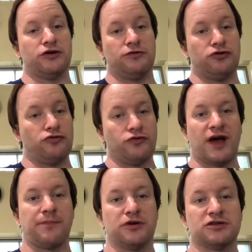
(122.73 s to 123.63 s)
knew who
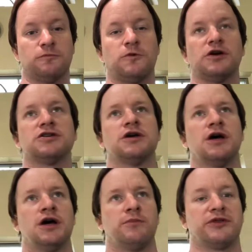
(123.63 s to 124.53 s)
that person was,
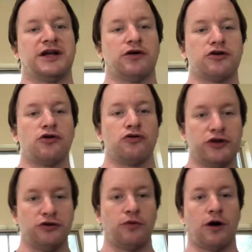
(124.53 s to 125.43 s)
but they don't know who
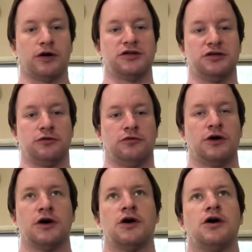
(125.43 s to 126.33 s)
you are. So
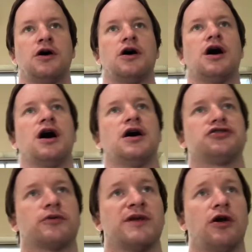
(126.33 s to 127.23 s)
it
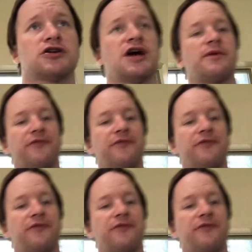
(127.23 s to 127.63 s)
took me a long time